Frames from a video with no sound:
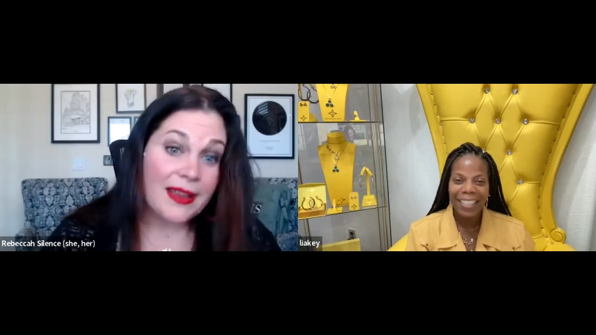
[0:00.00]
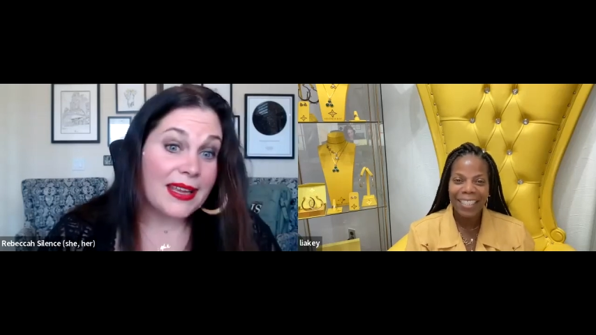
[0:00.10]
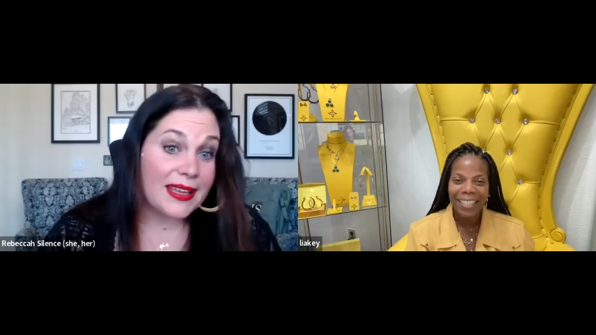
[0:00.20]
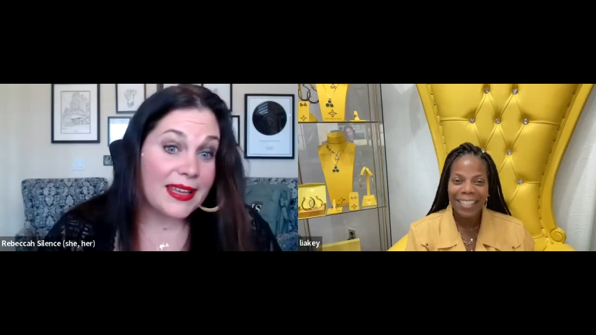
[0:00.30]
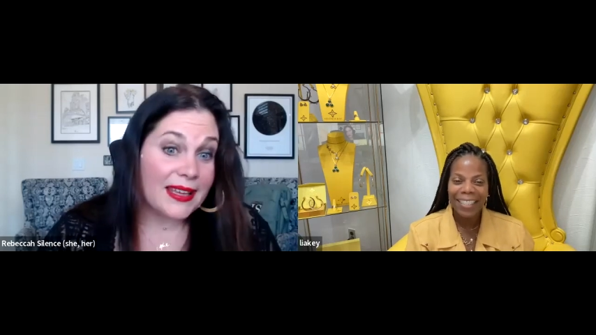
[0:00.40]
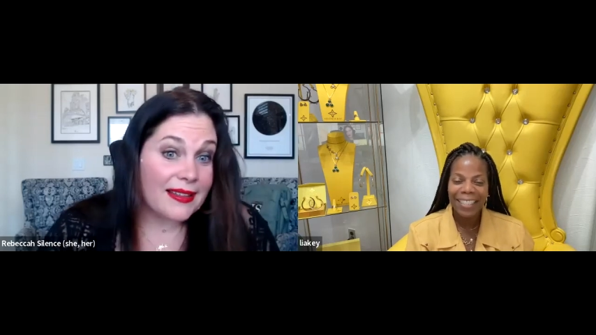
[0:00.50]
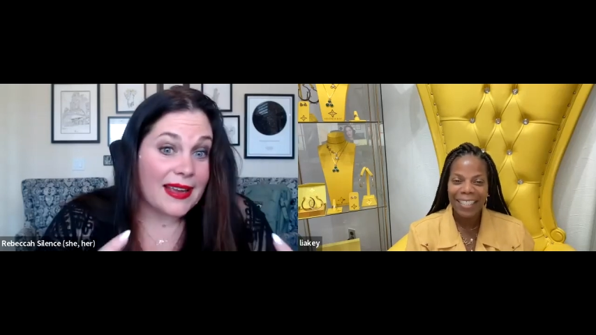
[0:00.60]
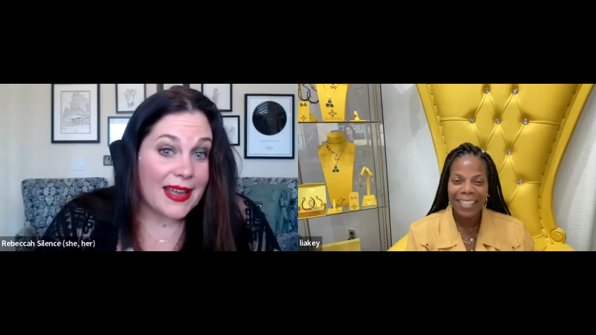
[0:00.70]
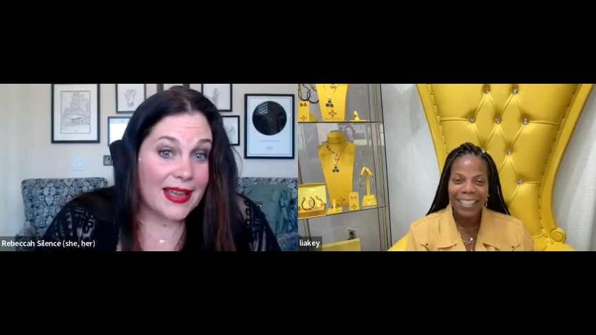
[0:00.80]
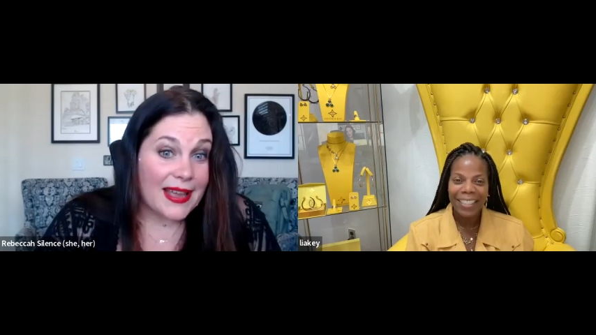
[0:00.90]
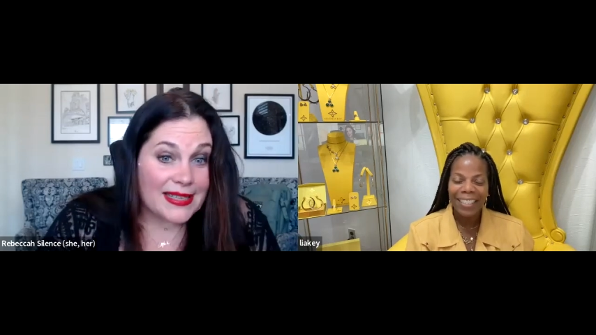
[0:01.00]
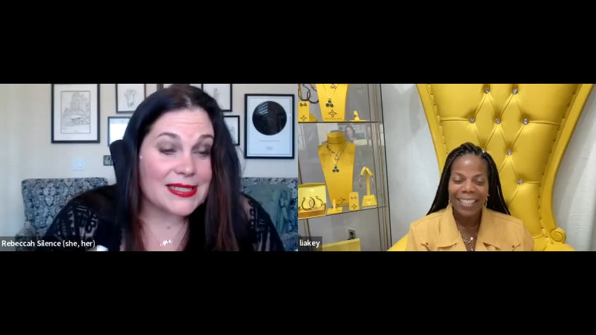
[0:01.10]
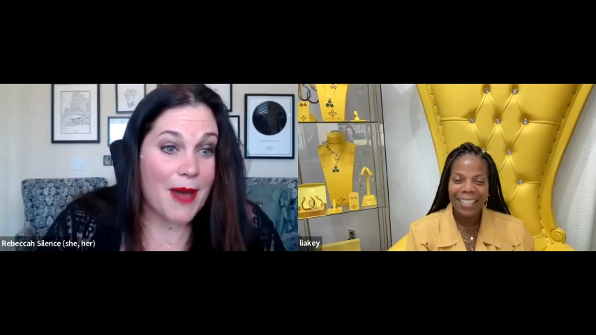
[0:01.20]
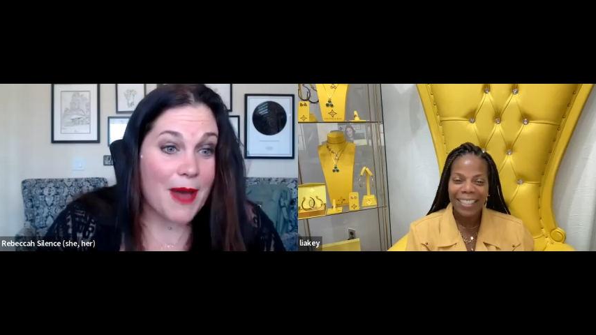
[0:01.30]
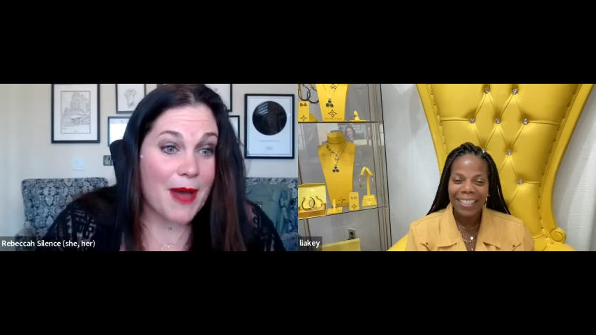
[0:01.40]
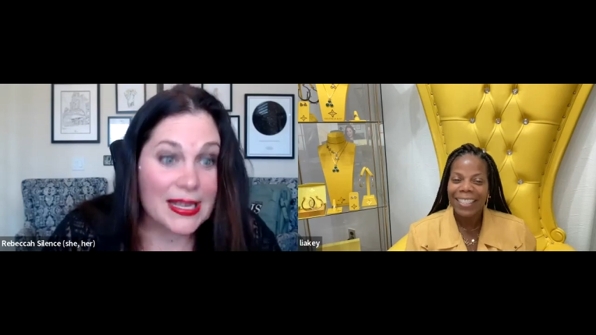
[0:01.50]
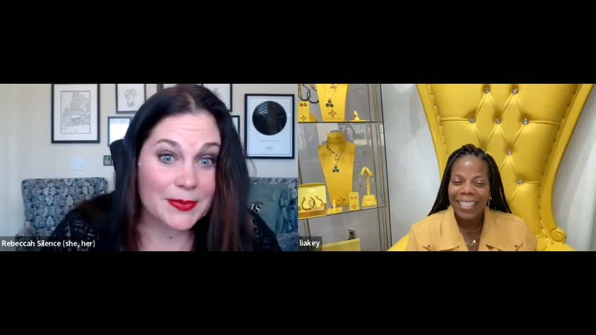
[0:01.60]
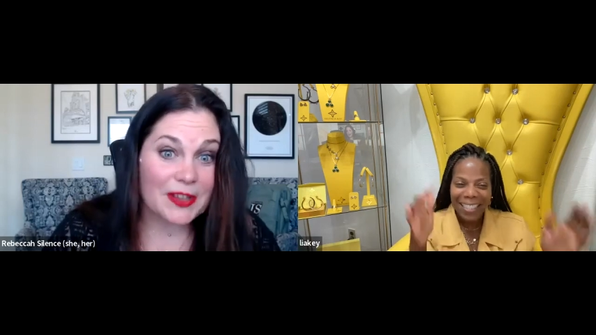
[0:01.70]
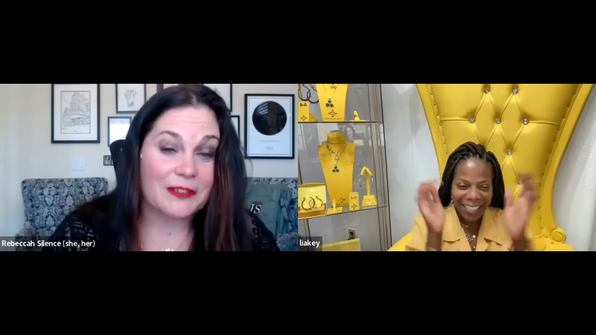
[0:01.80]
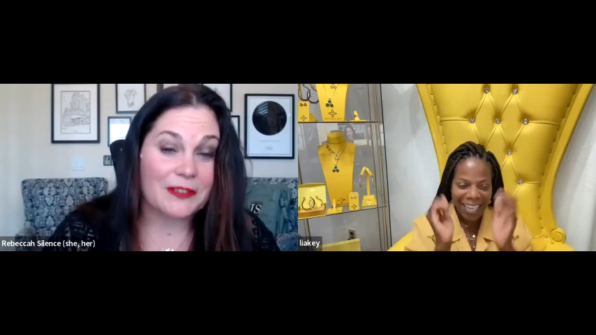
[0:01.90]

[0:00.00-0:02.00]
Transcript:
Speaker 1: Healing is possible.